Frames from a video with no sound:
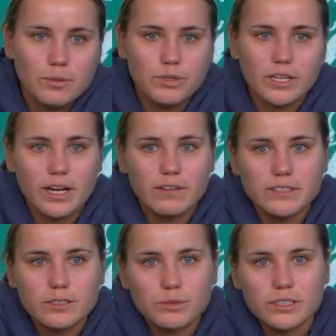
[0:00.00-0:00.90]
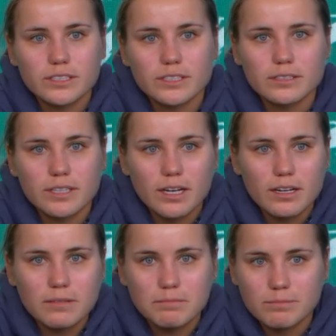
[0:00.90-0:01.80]
Well, I obviously want
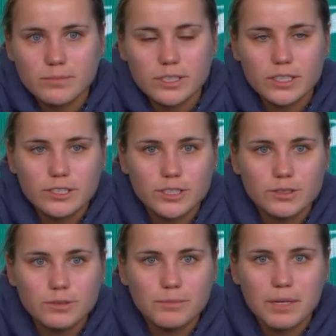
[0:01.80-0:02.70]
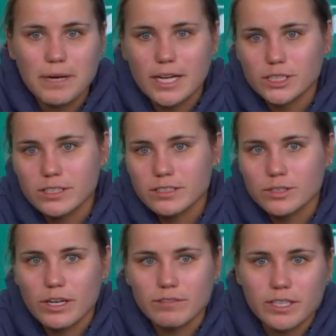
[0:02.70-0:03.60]
to continue my matches. You
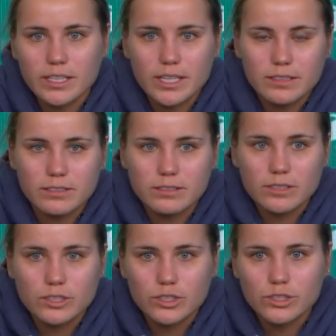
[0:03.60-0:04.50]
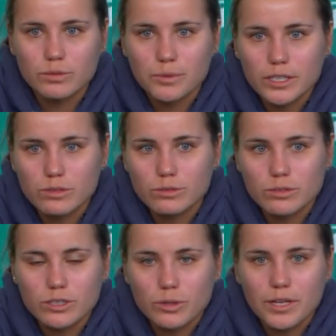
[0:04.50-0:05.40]
know, I feel like that's a good way to,
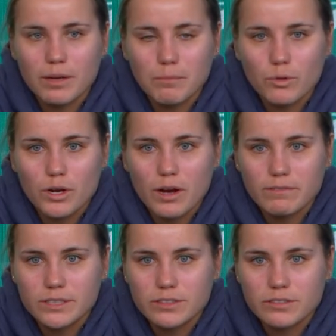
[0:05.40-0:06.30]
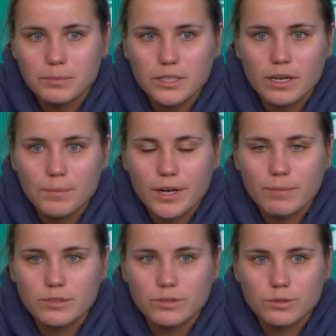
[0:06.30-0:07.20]
you know, get more confidence for me coming
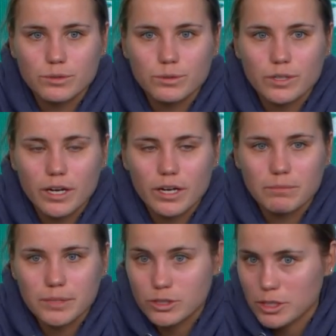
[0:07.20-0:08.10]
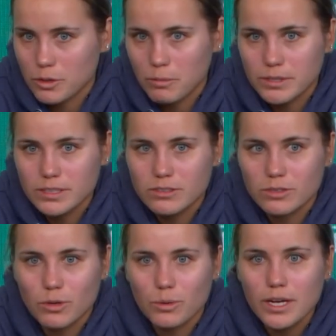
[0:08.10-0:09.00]
up to Australian Open.
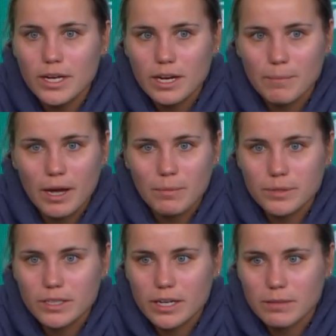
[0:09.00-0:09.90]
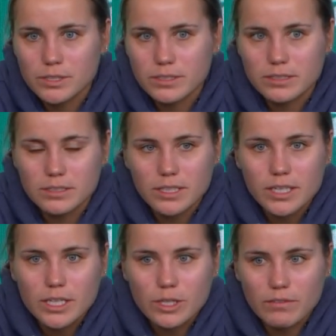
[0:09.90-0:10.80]
So I'm happy that I'm just,
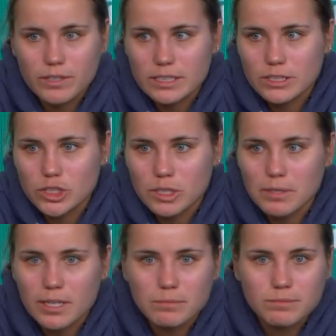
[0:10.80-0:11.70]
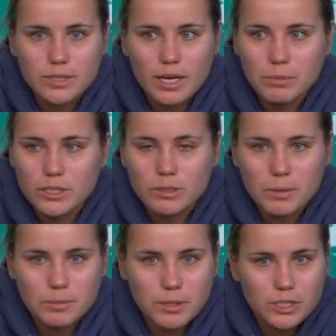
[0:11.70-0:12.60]
you know, I feel like this tournament, I'm not putting too
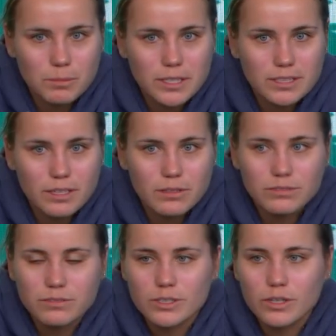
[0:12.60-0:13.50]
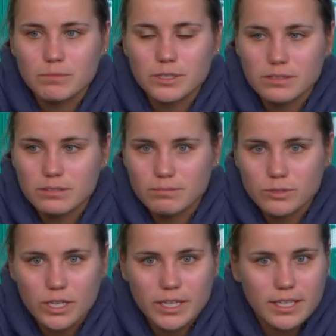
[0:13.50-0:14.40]
much pressure on myself. You know, I'm just
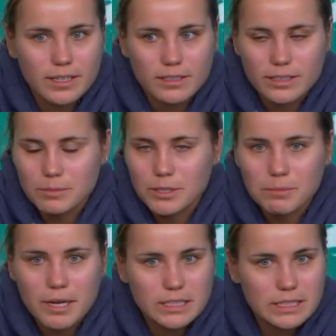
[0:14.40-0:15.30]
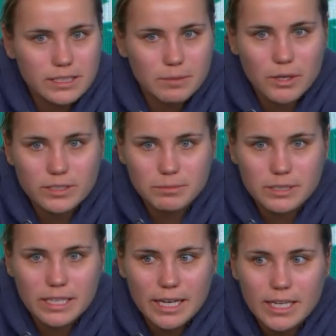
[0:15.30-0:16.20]
trying to get as much matches as I
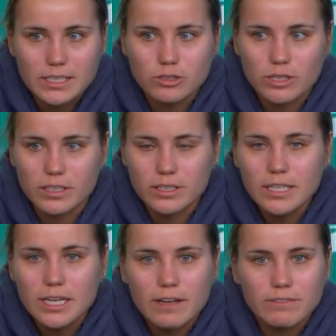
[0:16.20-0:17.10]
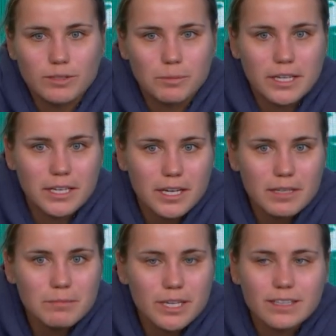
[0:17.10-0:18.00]
possibly can and try to feel my
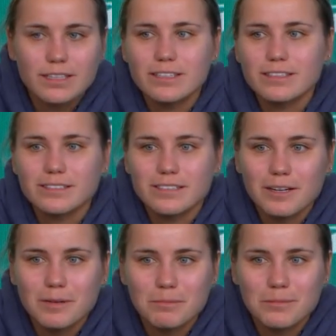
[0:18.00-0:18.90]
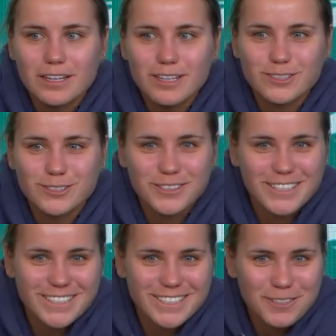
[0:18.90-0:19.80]
game. And then come
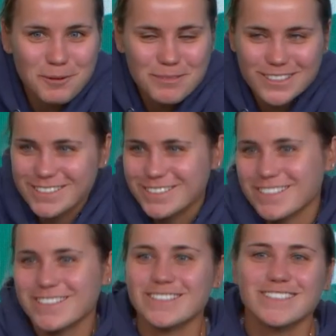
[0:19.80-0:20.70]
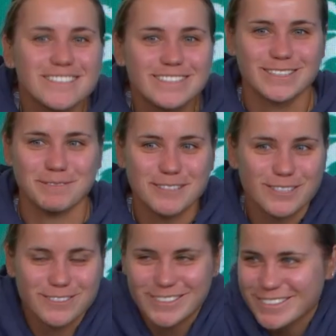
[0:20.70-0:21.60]
Australian Open, it's going to be
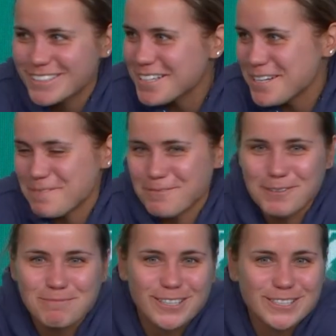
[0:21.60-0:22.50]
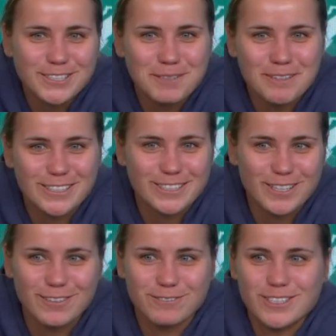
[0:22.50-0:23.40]
different. More pressure on
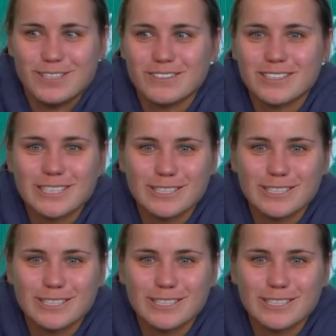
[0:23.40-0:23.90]
myself and everything.